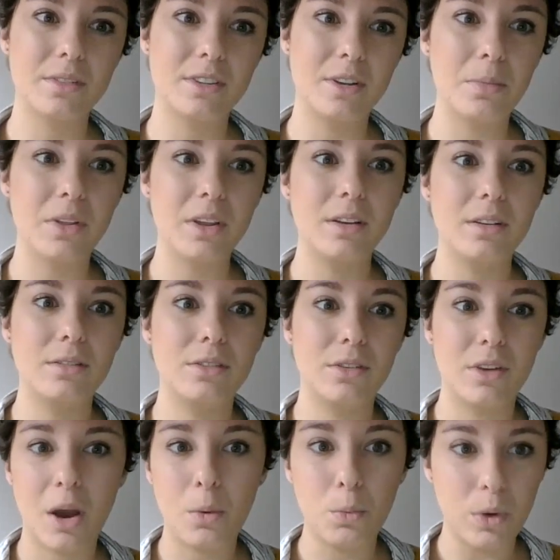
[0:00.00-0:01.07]
simply do
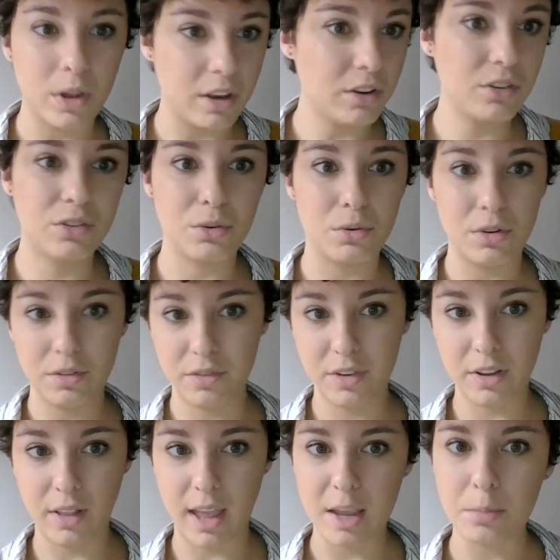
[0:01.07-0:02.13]
not wish or
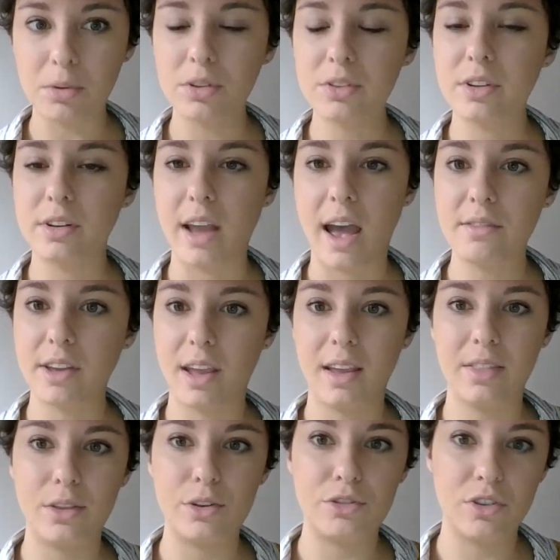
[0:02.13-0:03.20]
feel able to
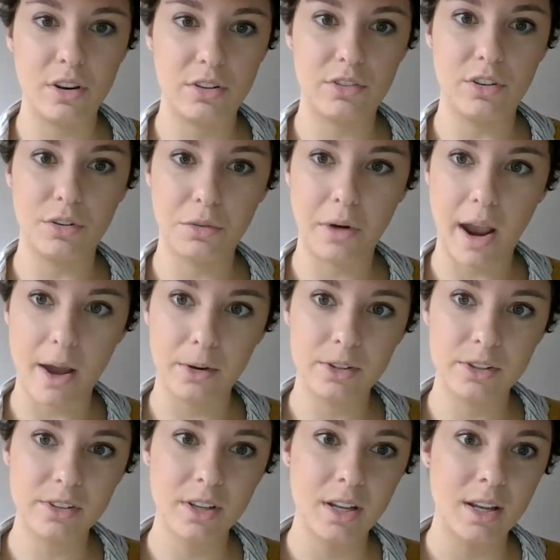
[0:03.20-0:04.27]
navigate the traditional
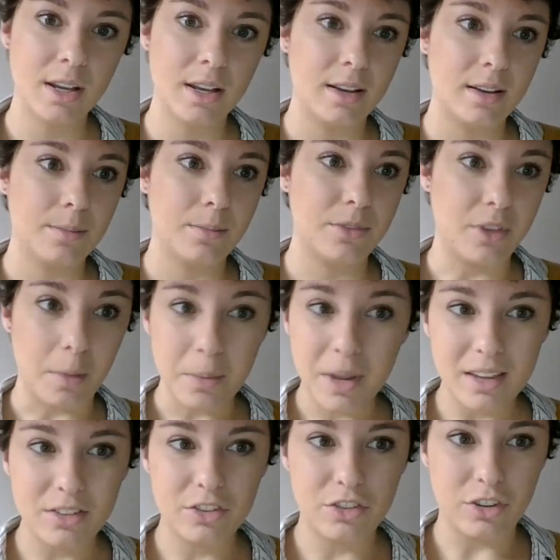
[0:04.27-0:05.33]
route. Some
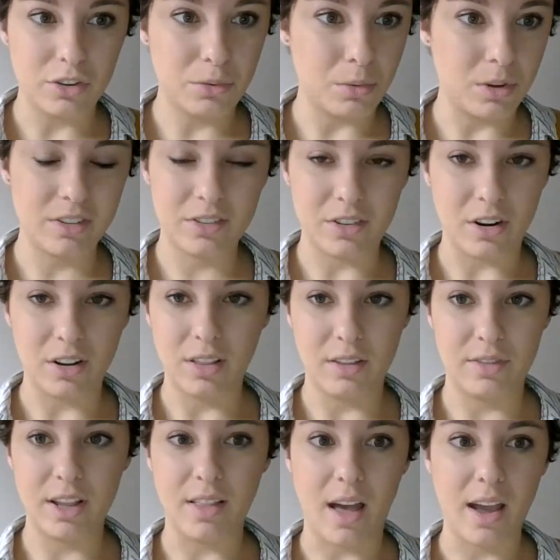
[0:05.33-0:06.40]
kids just want to start
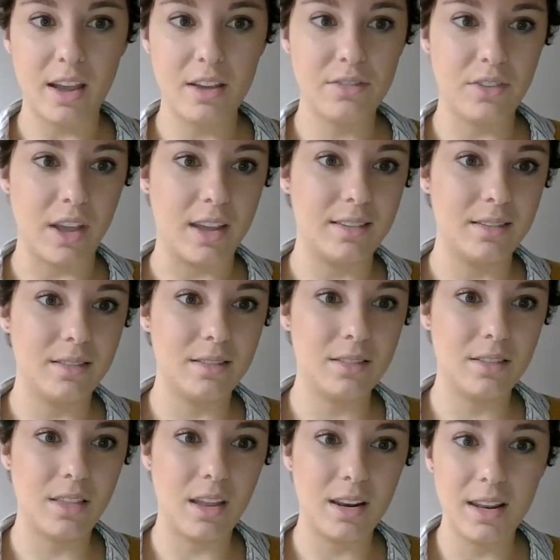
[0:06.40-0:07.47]
living life, and
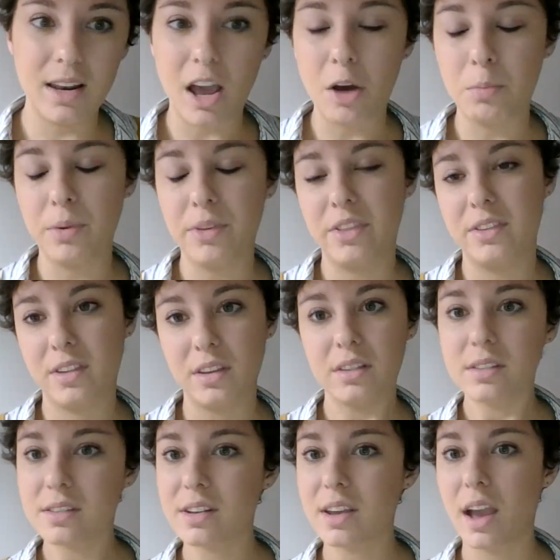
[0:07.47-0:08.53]
they need help with the
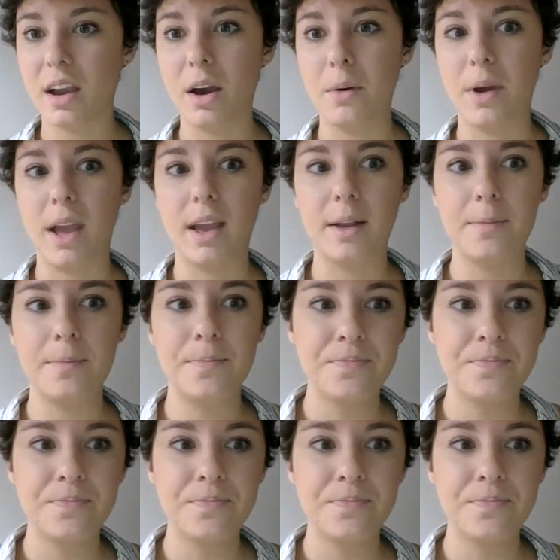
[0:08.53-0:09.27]
skills to get going.